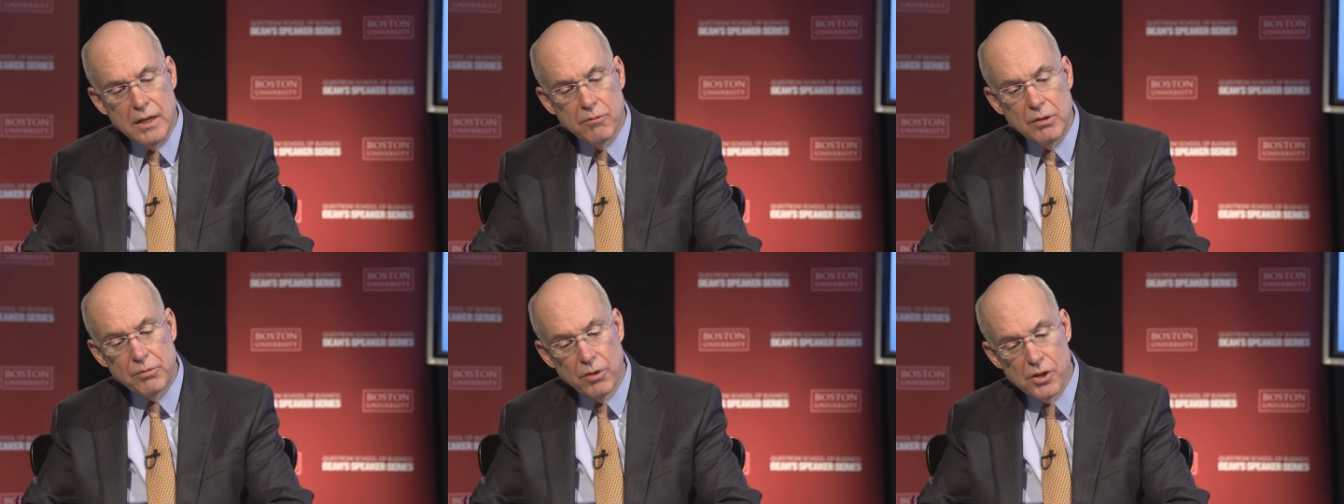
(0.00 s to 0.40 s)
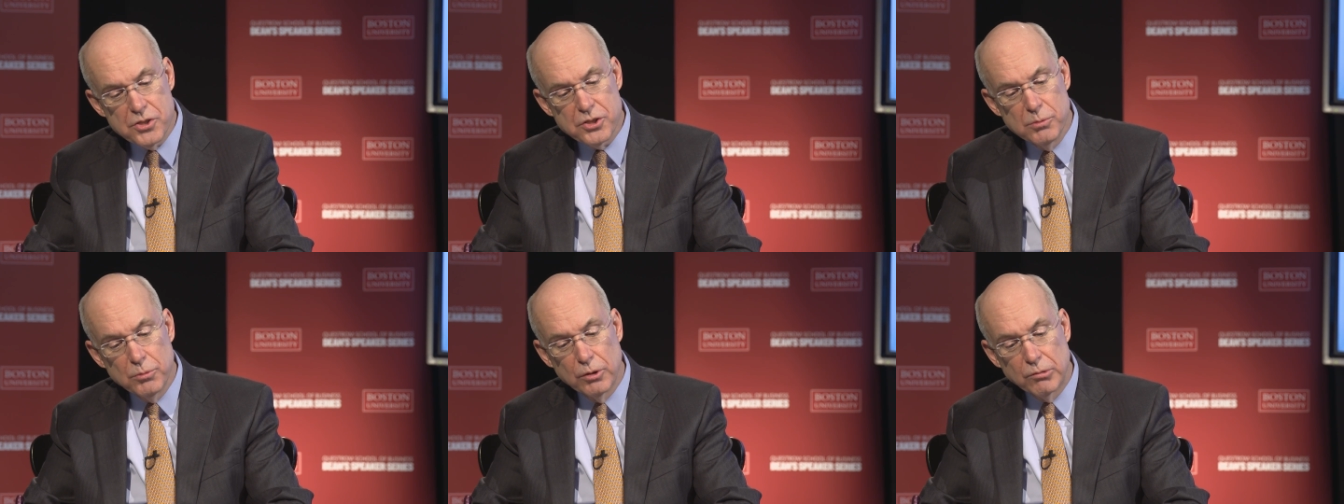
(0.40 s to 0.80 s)
We've
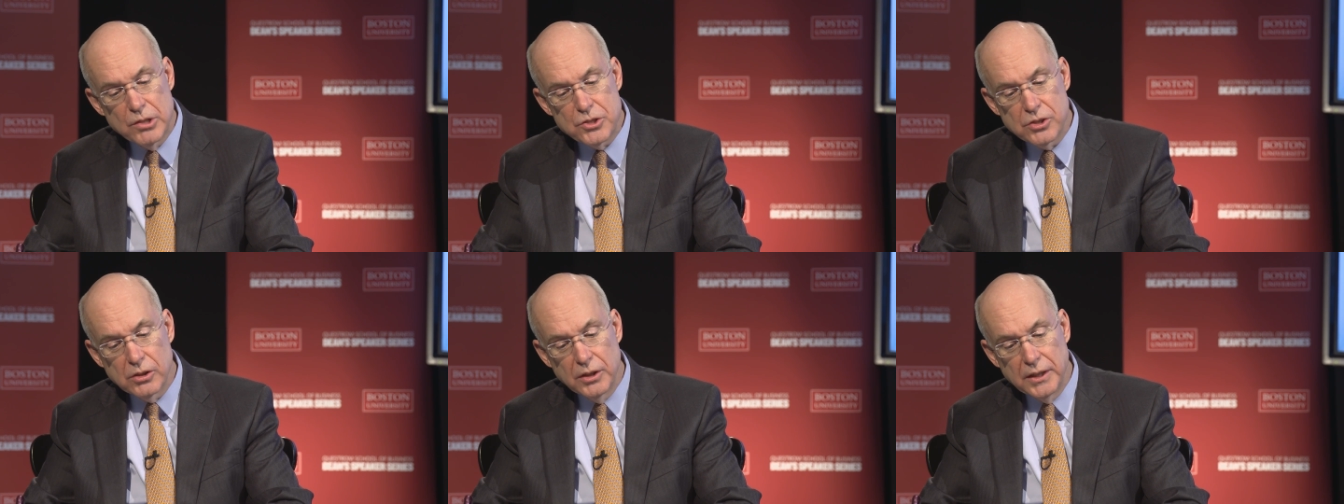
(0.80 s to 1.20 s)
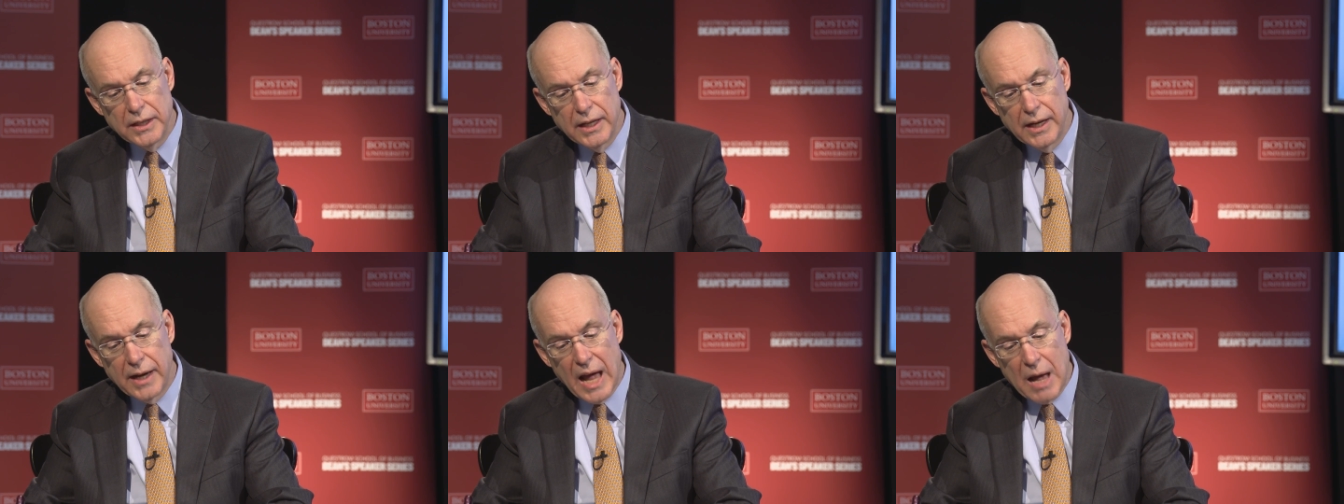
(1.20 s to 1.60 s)
also more recently
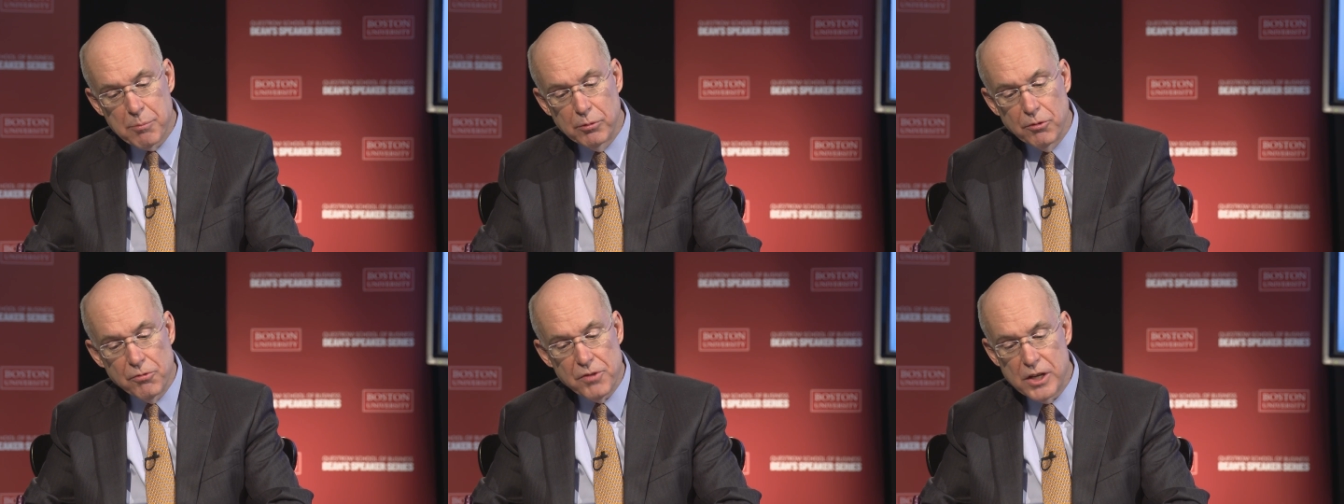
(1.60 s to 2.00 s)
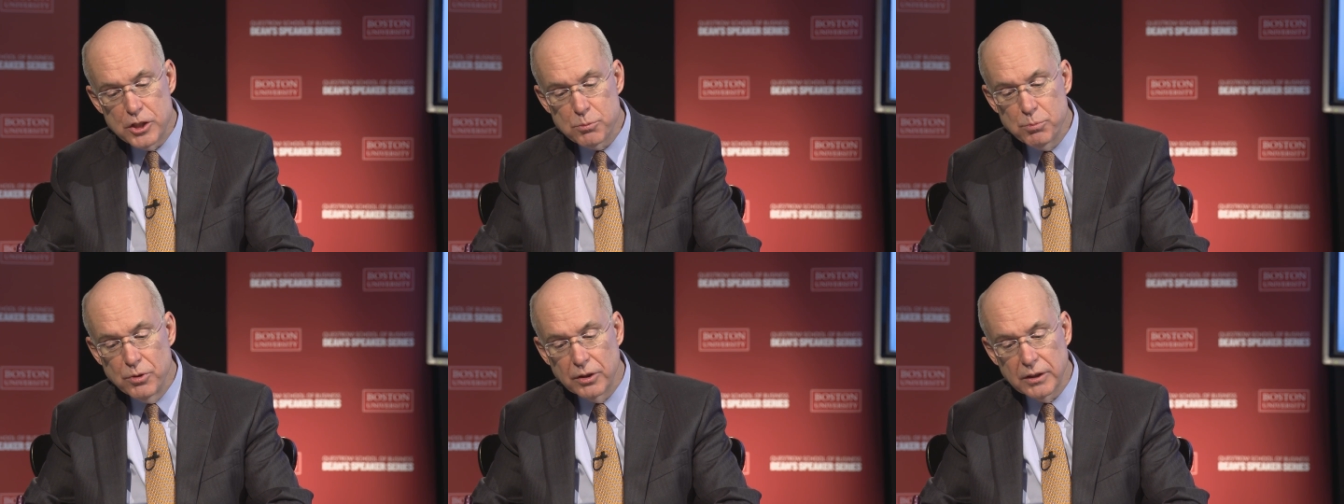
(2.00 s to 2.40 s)
had Apple,
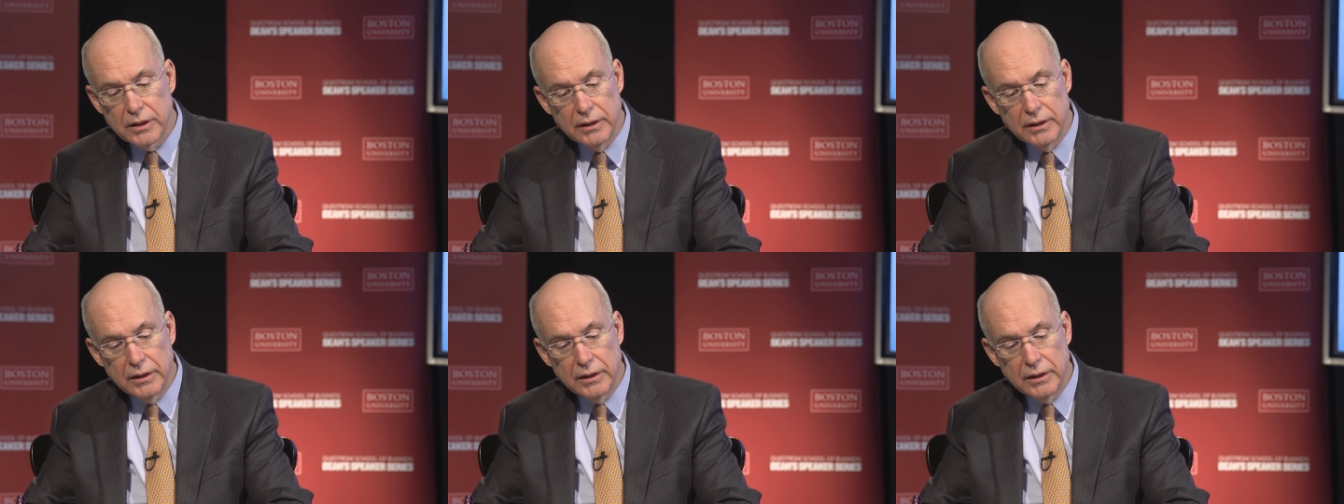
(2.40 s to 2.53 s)
Facebook,